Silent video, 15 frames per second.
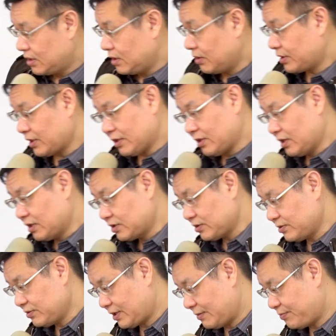Okay, so
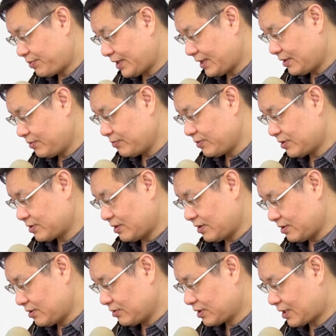you can play with
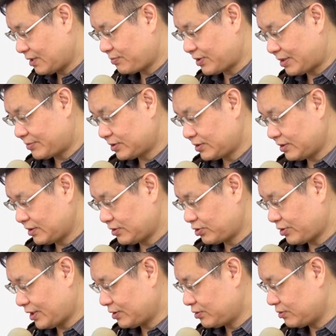those kind of parameters and
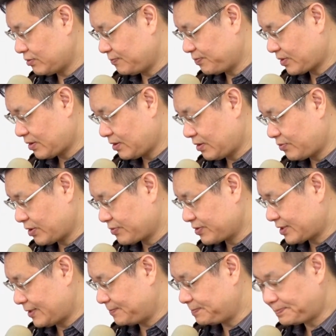try to work with
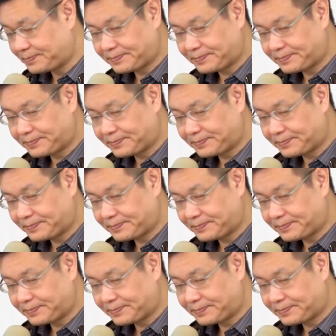them.